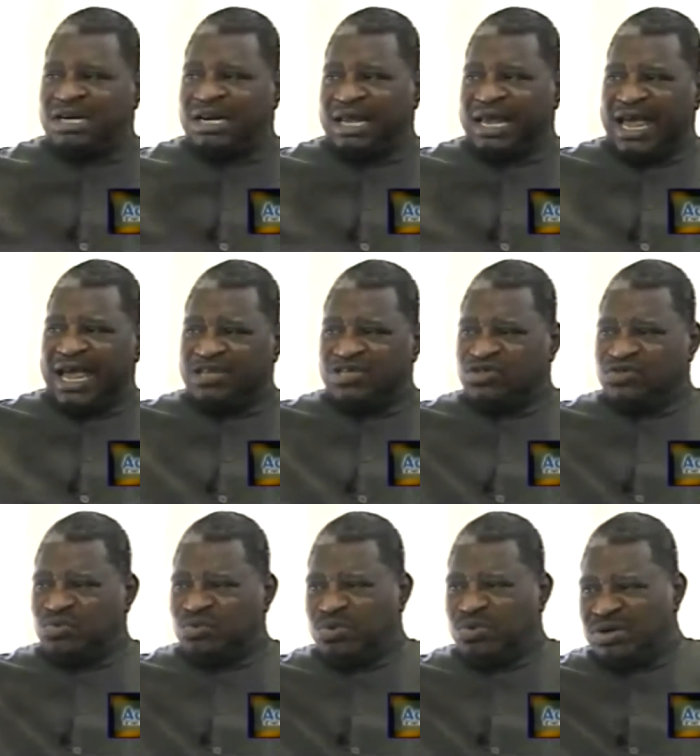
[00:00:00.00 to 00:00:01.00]
like Andrew
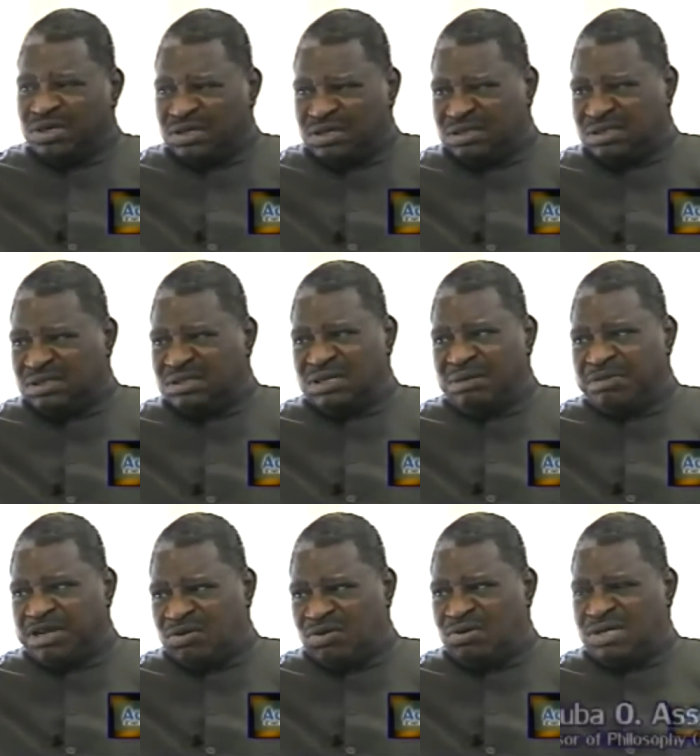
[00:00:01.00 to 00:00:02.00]
Woods, let me
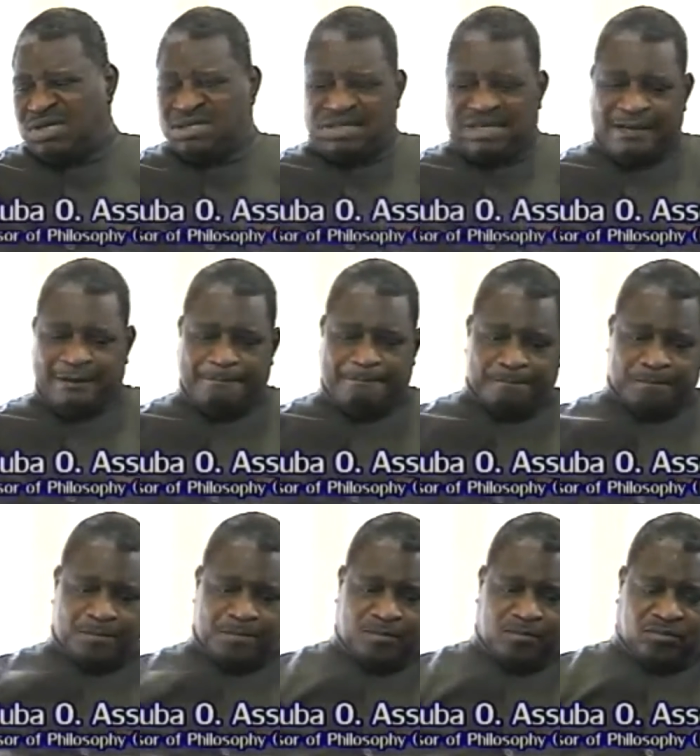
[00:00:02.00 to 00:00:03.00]
call his name
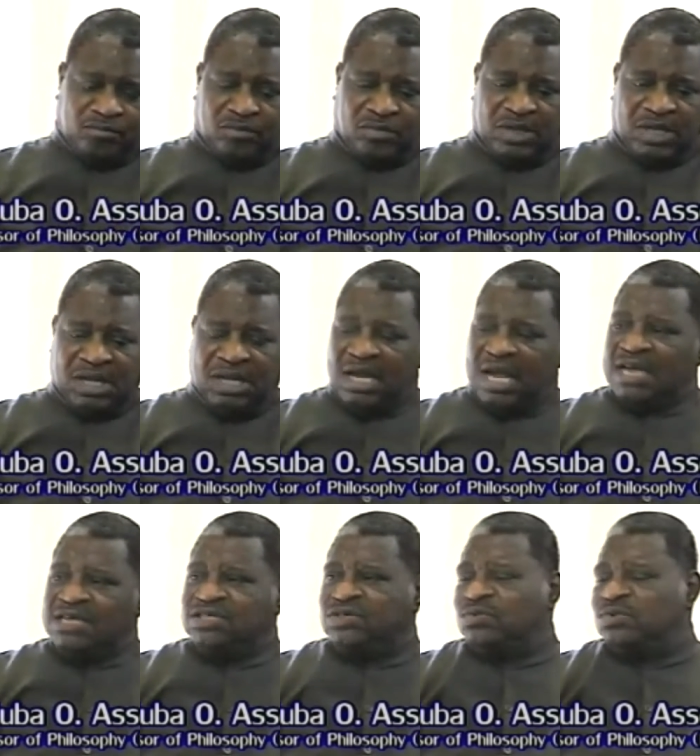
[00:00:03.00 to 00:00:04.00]

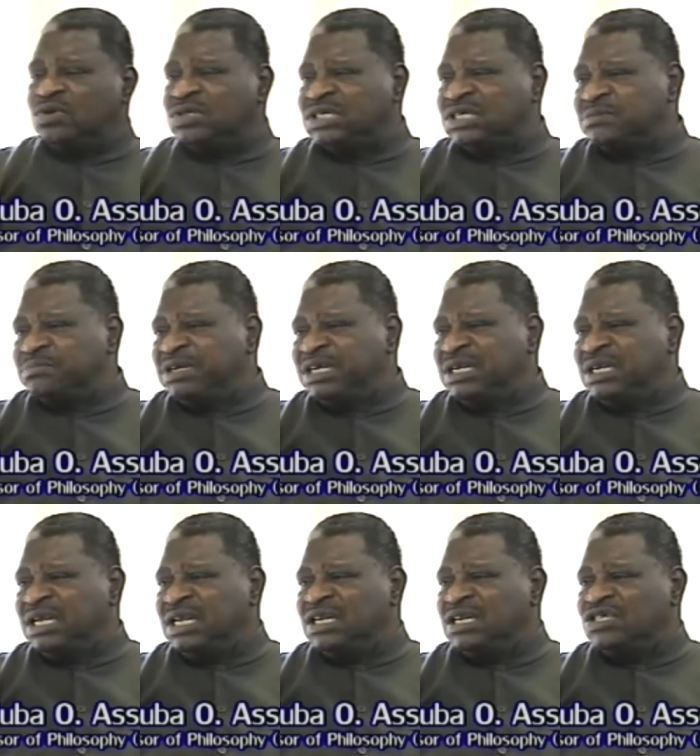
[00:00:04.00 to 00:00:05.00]
Angie Woods has been
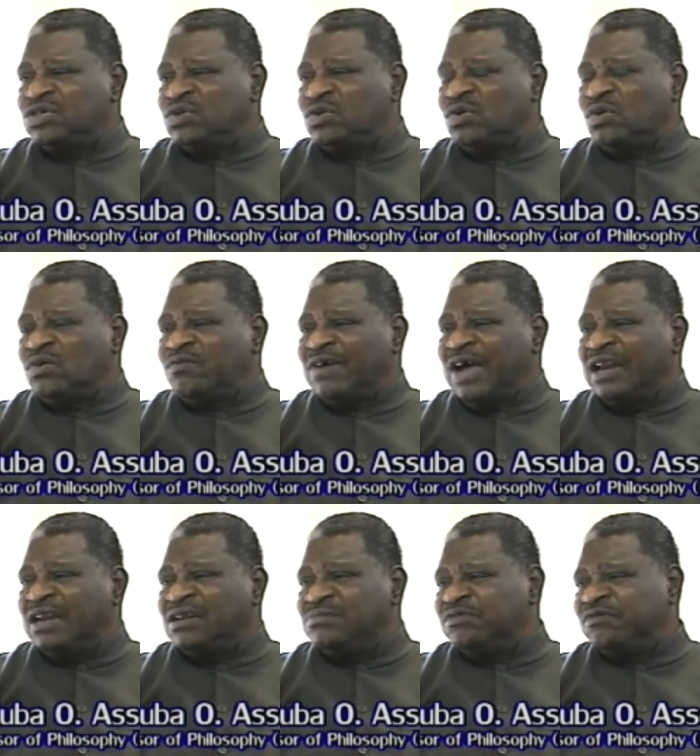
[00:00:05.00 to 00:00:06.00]
in the so-called
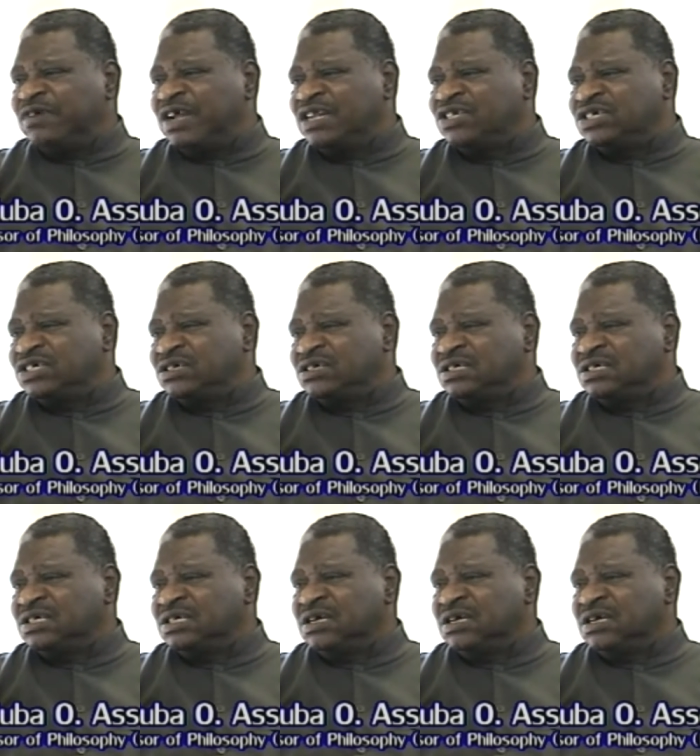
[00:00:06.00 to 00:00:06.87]
violent prevention